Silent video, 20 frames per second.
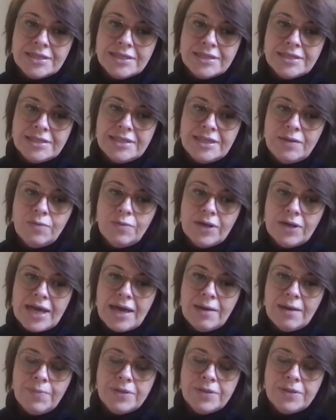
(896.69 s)
to see what
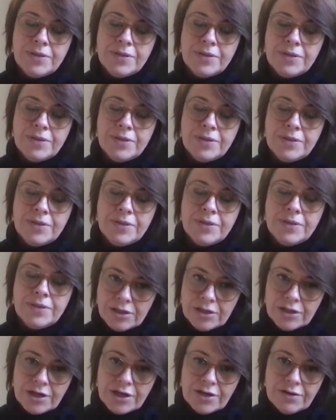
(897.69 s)
happens around
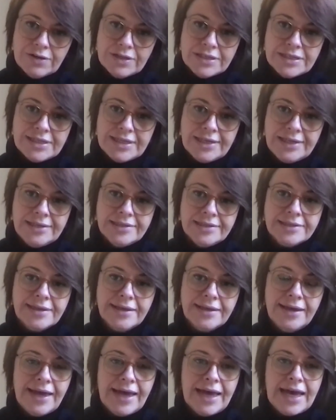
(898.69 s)
digital currencies
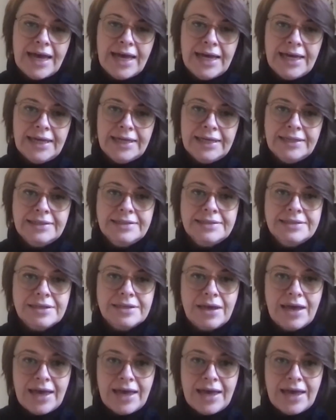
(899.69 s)
and